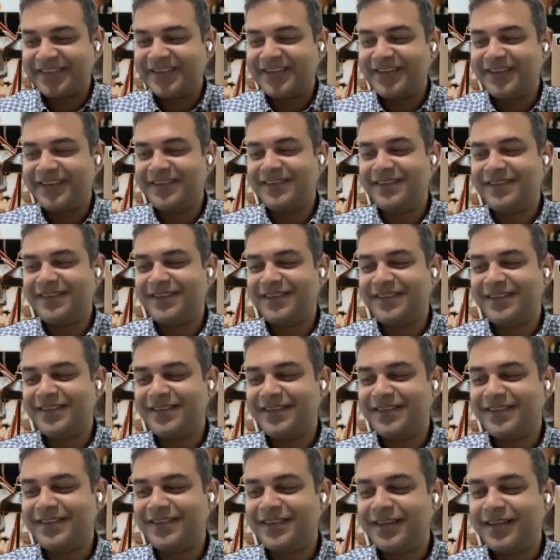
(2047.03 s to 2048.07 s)
Uh,
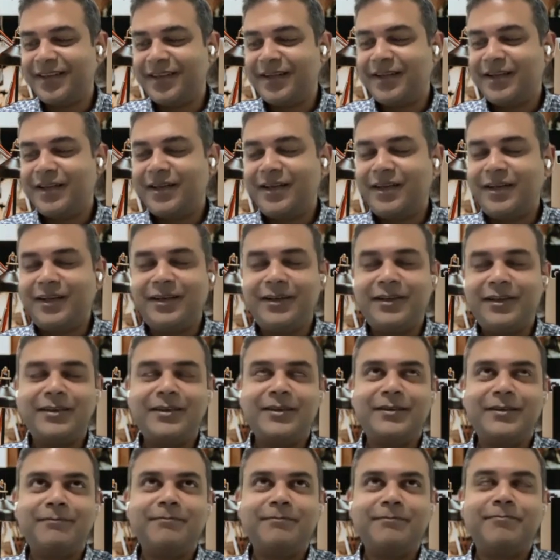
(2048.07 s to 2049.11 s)

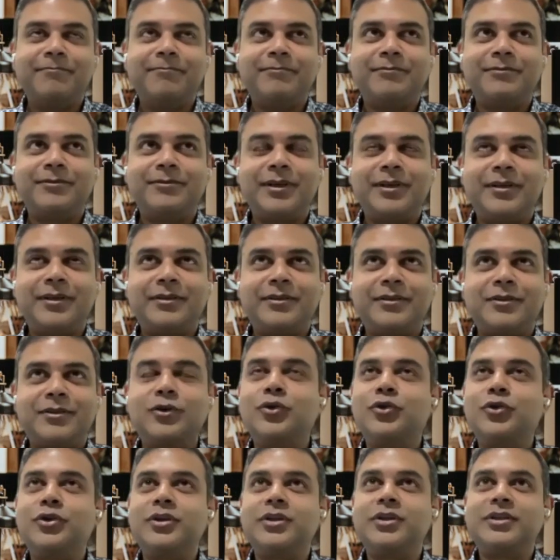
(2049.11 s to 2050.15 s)
uh,
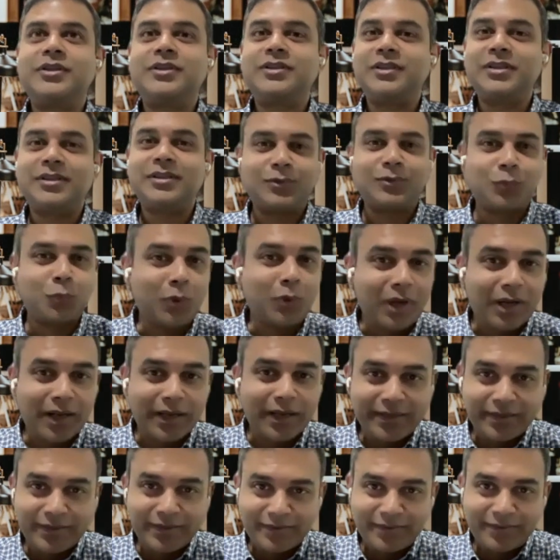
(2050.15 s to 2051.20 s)
so it's it's
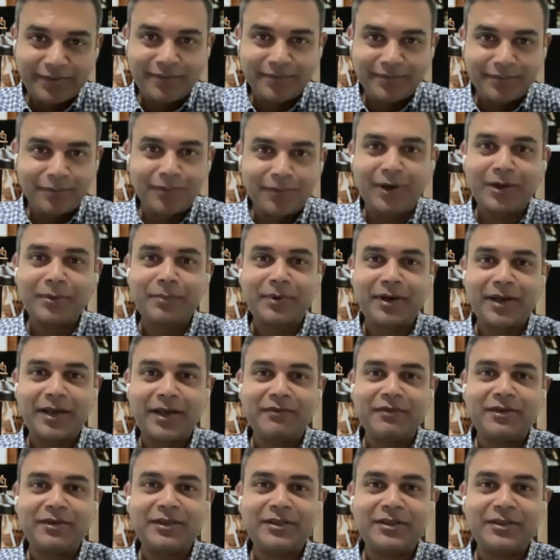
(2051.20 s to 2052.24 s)
why why am I
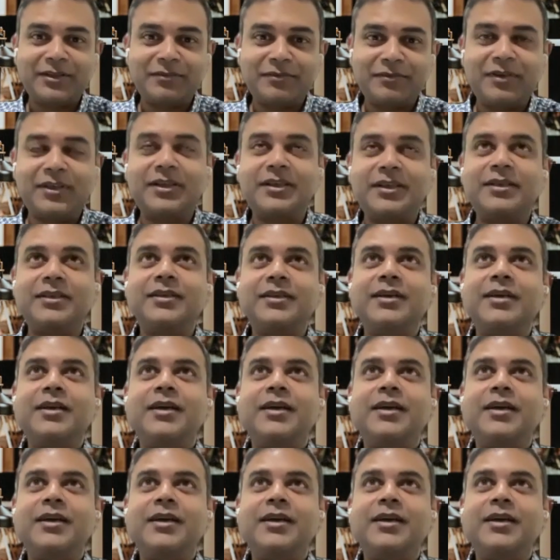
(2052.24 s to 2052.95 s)
having this fear?